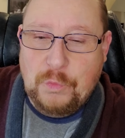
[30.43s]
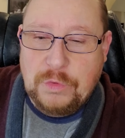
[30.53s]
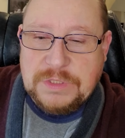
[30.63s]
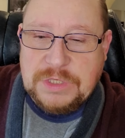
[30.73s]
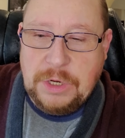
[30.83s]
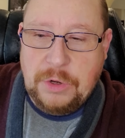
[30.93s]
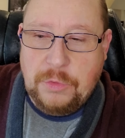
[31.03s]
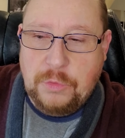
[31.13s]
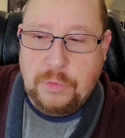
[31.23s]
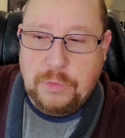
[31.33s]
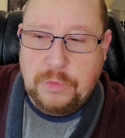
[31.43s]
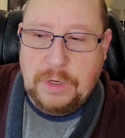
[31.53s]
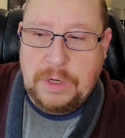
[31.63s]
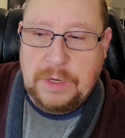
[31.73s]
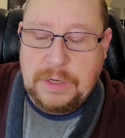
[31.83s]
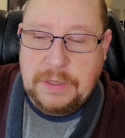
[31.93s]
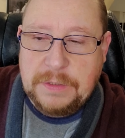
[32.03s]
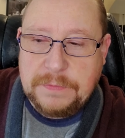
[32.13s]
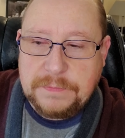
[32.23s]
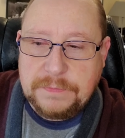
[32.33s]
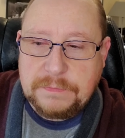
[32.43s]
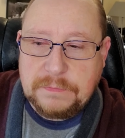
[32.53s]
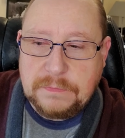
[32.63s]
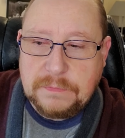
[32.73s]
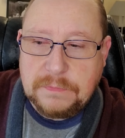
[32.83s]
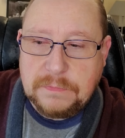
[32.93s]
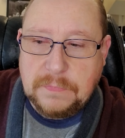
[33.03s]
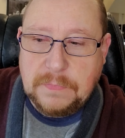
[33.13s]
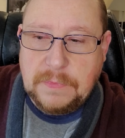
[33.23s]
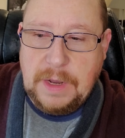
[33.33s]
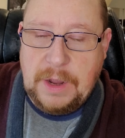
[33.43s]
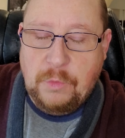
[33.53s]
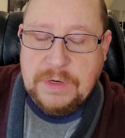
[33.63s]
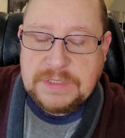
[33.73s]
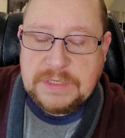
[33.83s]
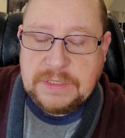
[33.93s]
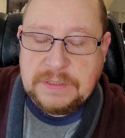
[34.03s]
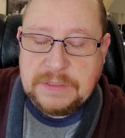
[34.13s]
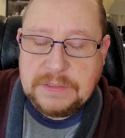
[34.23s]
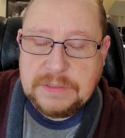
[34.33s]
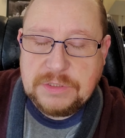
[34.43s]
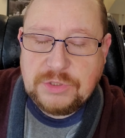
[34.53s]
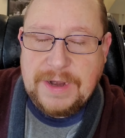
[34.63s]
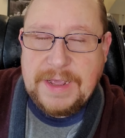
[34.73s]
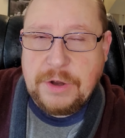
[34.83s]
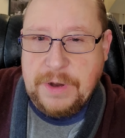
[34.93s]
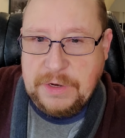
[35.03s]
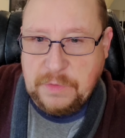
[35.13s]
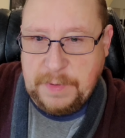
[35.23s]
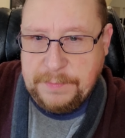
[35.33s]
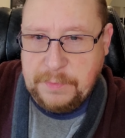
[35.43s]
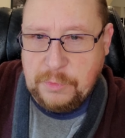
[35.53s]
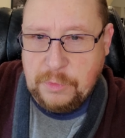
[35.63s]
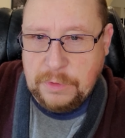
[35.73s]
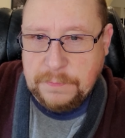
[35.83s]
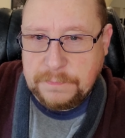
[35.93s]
So, I want to try to interact with people more